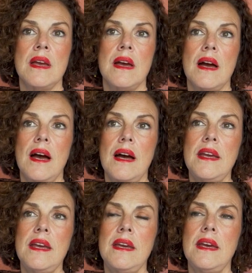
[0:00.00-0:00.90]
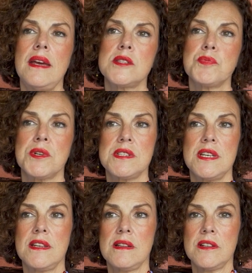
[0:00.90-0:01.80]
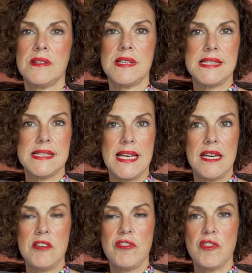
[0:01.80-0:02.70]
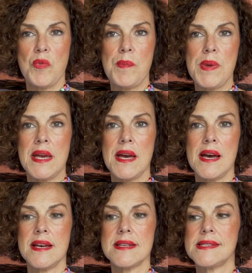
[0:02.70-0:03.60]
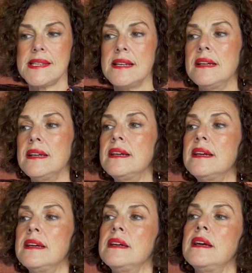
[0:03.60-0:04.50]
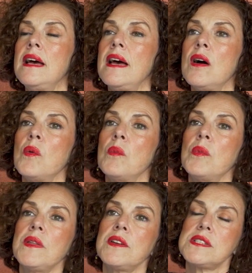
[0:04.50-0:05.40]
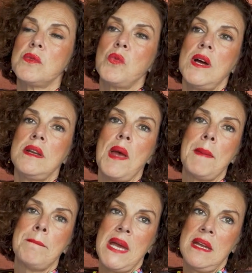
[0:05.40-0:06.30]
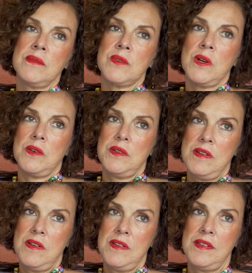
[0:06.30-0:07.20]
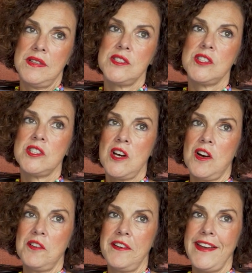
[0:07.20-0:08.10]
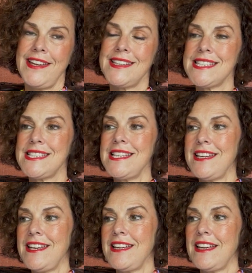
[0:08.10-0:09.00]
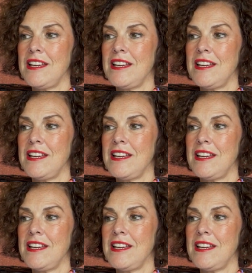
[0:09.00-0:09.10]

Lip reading: Ajijic is particularly safe because, well, there's one main road. So in a city, it